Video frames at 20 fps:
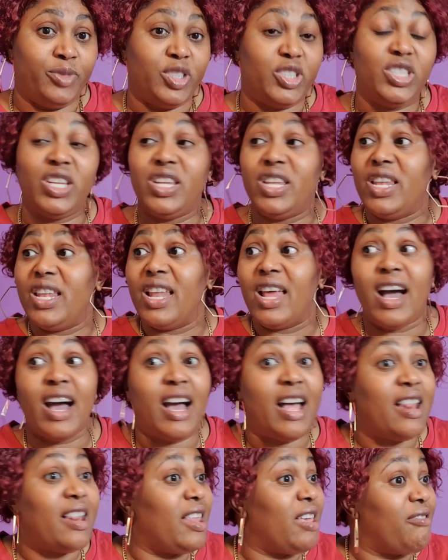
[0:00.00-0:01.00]
She
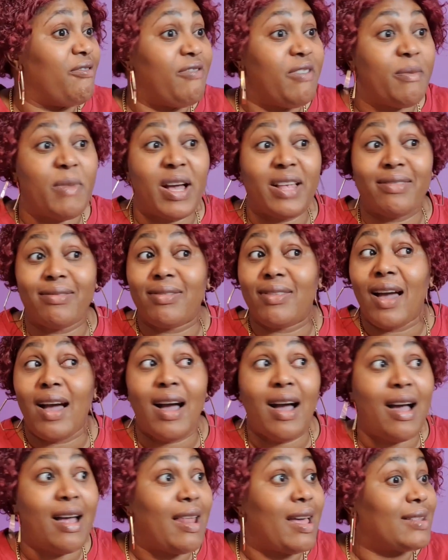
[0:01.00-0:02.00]
not left him at
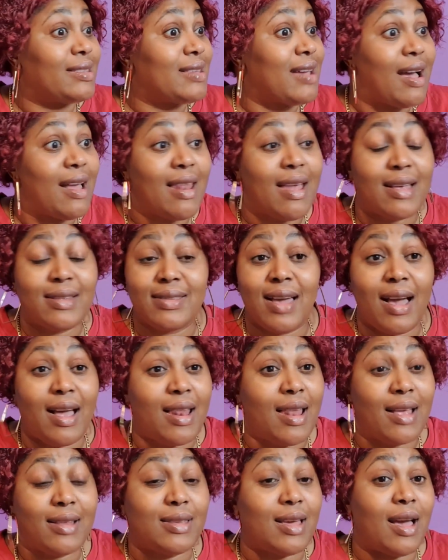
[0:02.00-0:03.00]

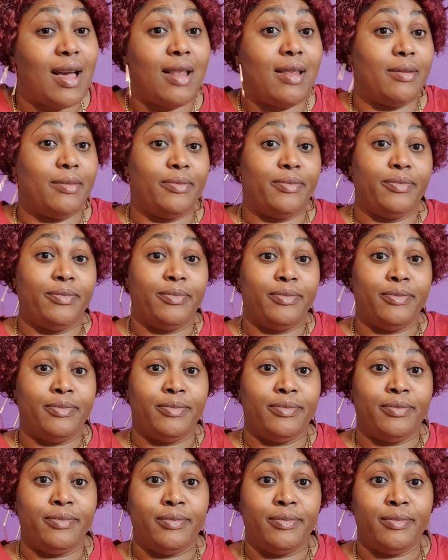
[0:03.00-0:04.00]
all.
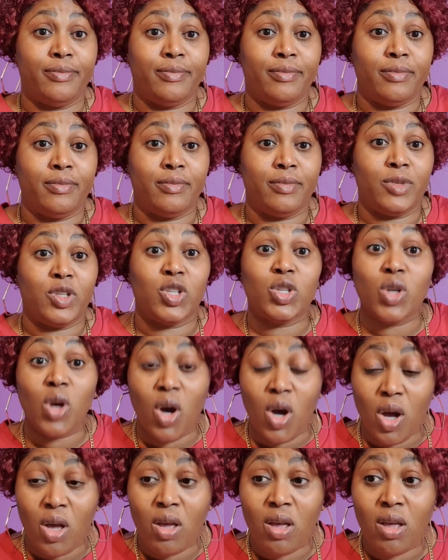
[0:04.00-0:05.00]

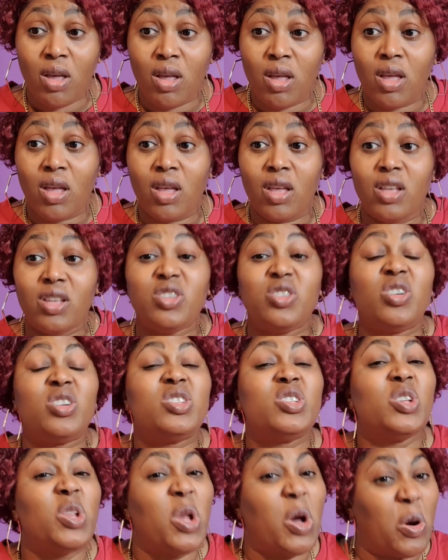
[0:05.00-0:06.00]
So,
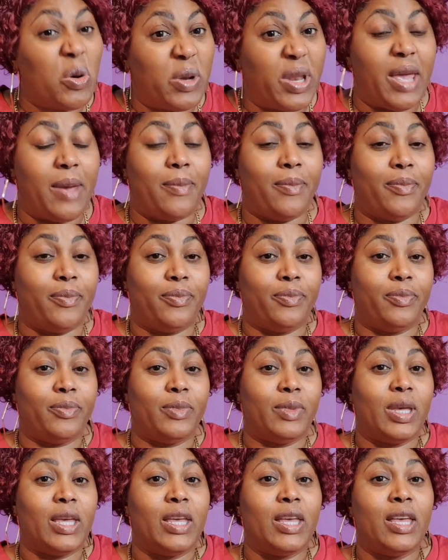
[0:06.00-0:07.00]
just love them.
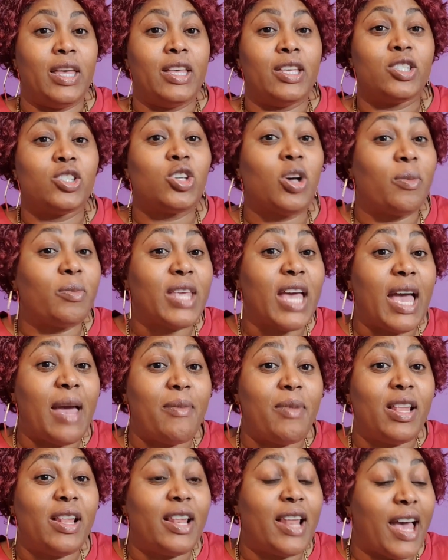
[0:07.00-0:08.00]

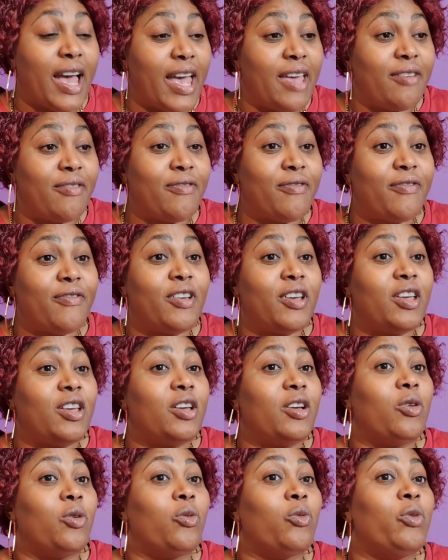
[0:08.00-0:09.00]
Sometime in life,
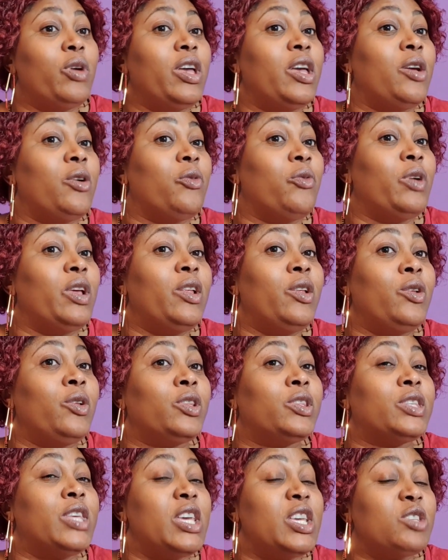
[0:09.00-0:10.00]
we
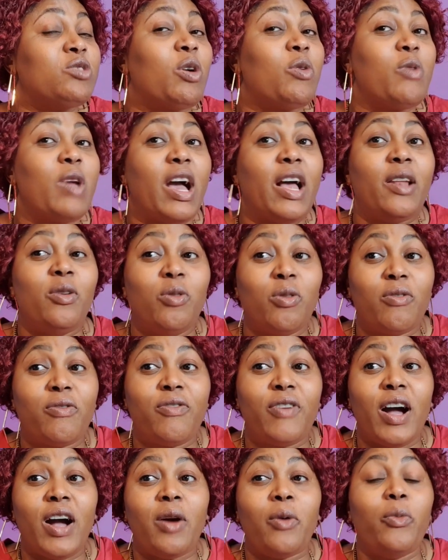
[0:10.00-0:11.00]
things that we are look
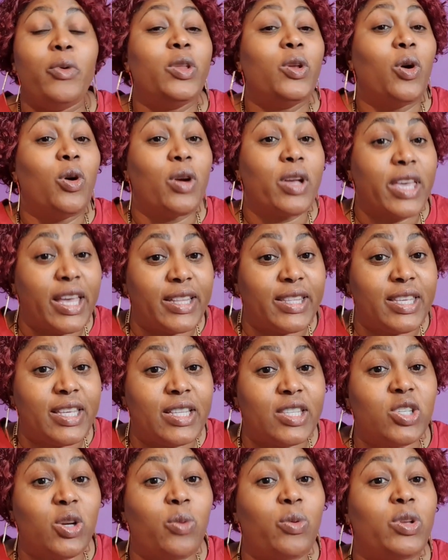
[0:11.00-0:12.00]
for, we don't get
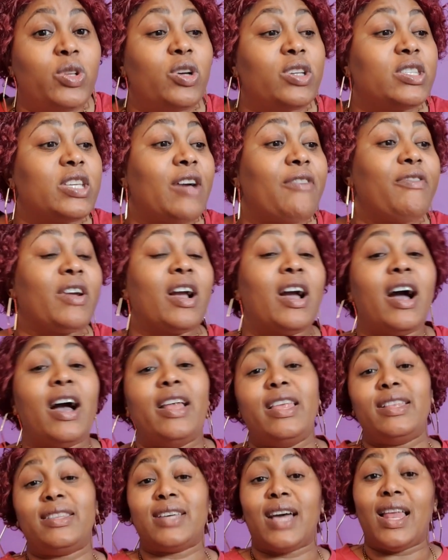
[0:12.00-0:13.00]
it. So we just have to
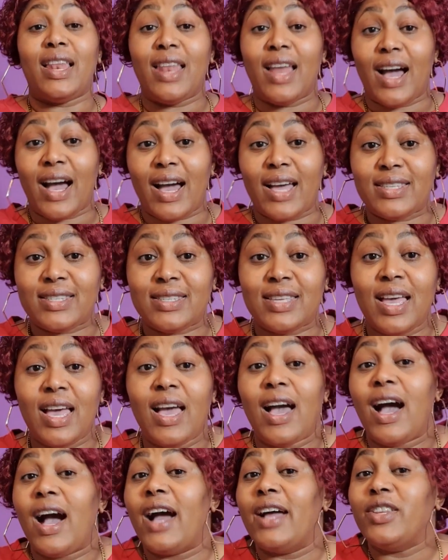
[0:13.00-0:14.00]
call it a loss
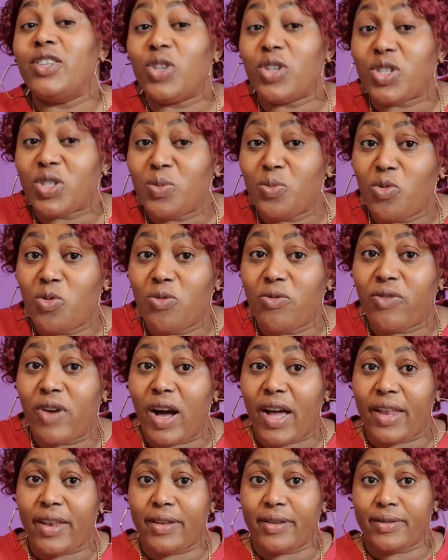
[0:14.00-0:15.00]
and just move
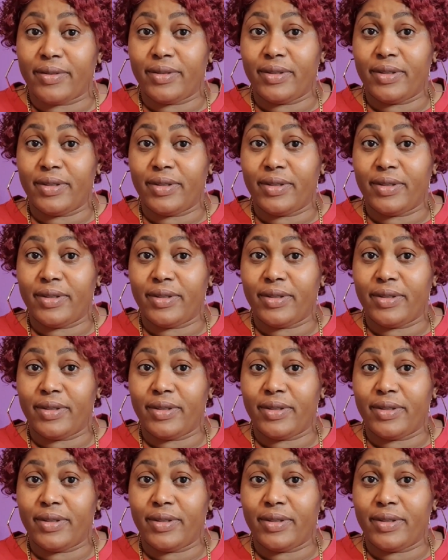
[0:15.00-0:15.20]
on.